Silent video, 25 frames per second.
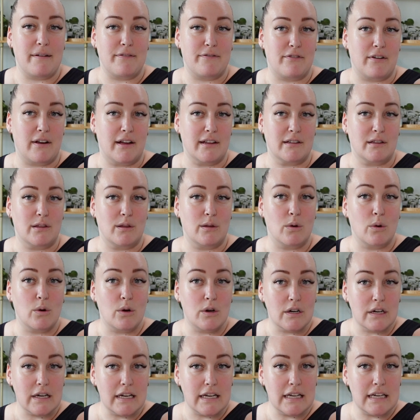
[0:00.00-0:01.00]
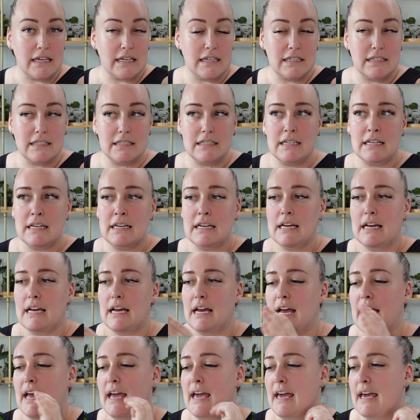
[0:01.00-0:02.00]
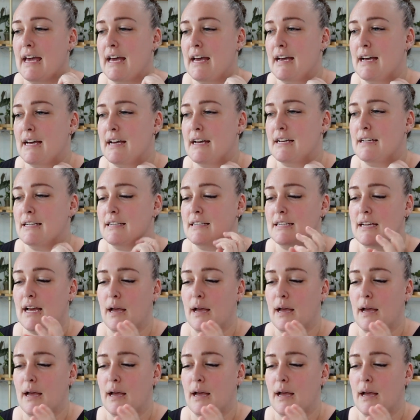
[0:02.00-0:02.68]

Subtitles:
friend Lauren, and